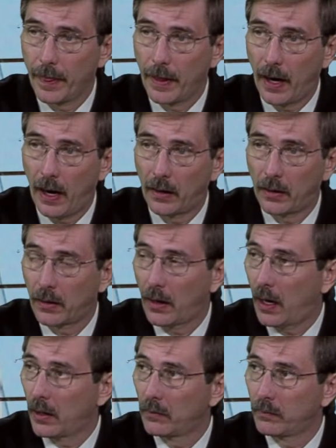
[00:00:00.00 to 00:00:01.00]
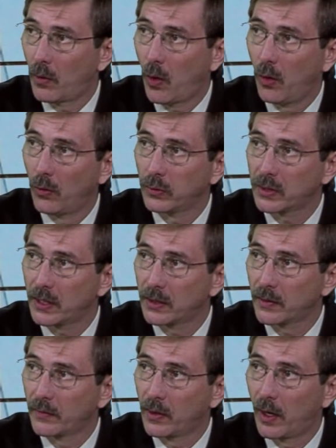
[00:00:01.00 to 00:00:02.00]
Our whole sense
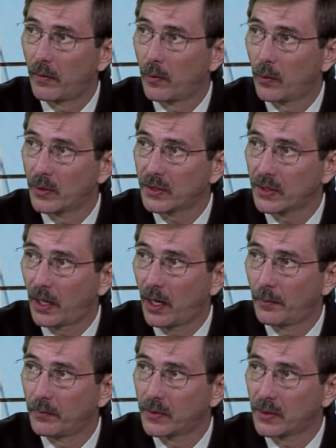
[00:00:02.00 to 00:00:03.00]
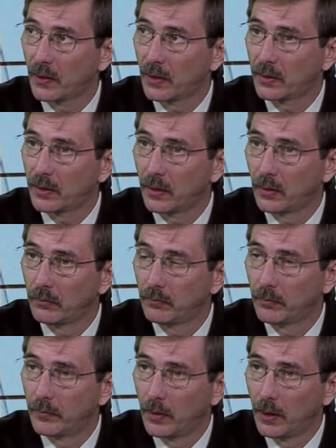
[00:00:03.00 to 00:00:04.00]
of government was set up so that the
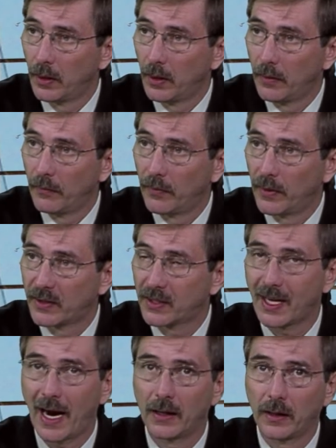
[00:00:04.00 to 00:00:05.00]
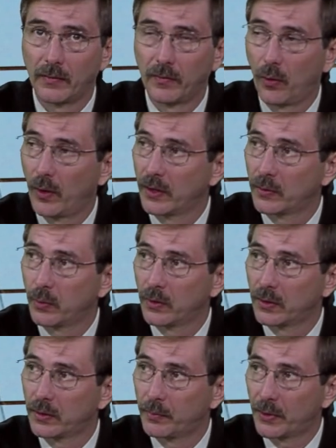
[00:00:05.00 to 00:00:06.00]
silent voice
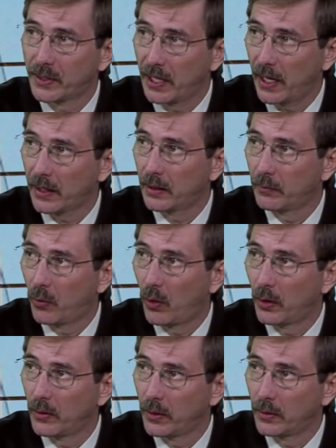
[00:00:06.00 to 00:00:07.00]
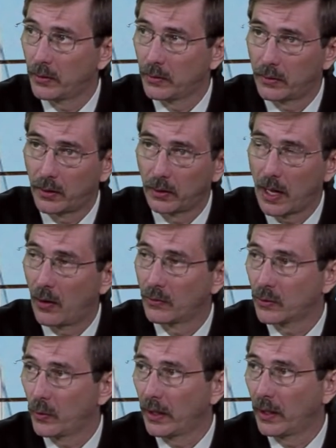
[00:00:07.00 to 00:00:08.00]
was protected more than the loud
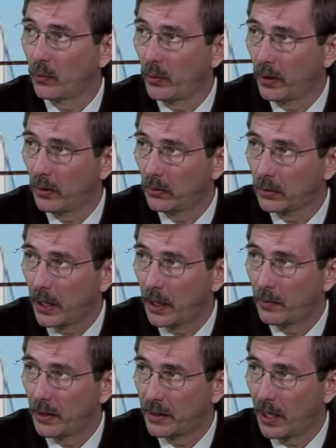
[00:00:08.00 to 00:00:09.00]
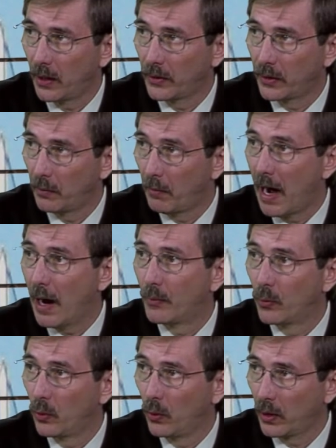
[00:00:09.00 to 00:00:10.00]
squeaky wheel kind of mentality, the mob
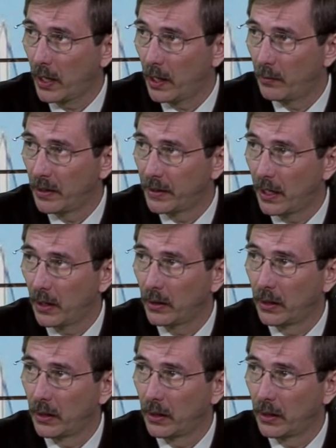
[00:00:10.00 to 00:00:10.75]
rule kind of mentality.